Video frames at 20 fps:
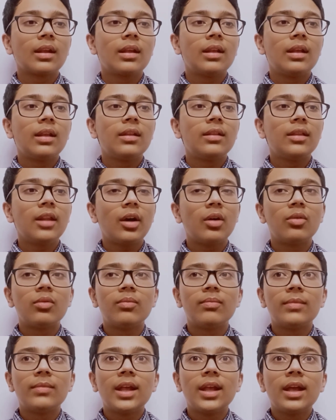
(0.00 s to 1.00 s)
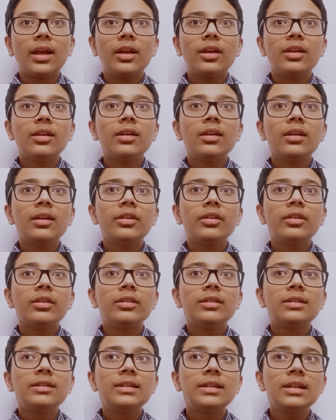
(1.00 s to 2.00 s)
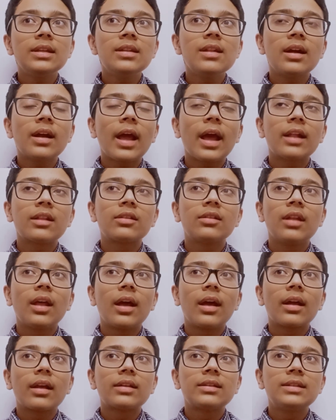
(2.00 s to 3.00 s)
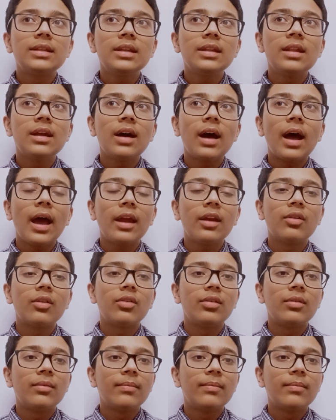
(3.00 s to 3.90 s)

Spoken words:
Now, see the anode.